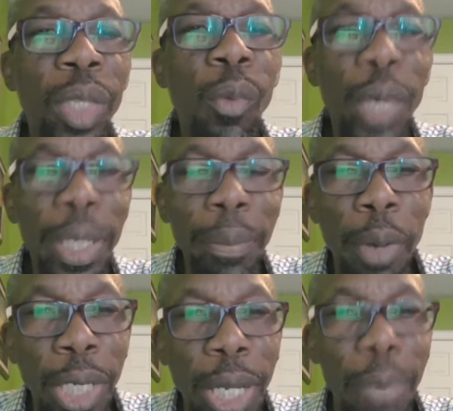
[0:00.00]
When
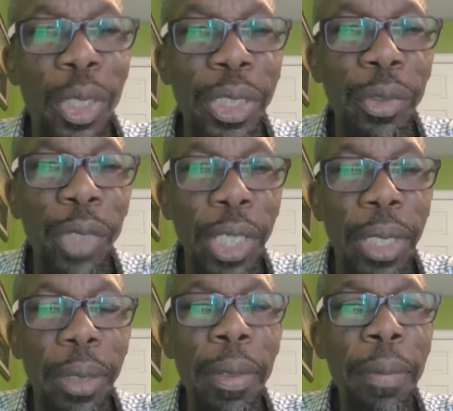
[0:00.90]
Bonham was the
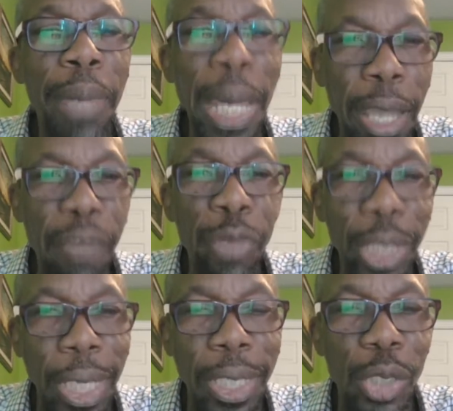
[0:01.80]
real
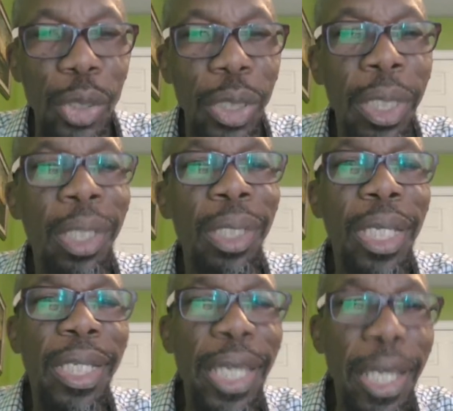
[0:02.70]
Pan-Africanist
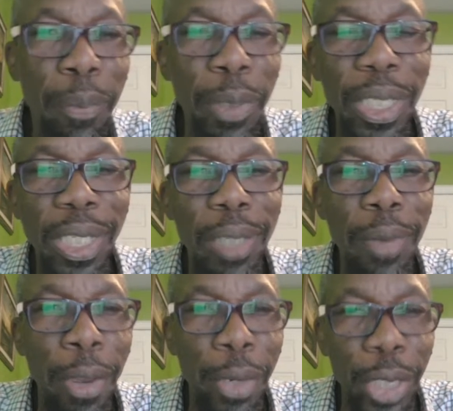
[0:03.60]
that helped in the
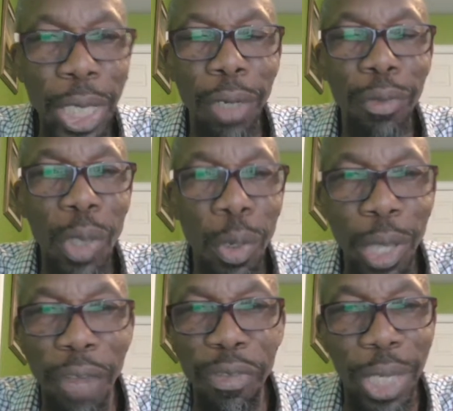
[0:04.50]
liberation of South
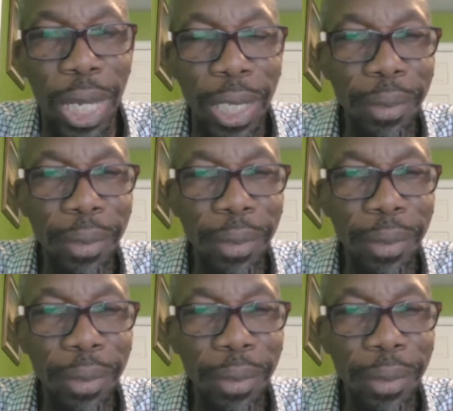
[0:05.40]
Africa.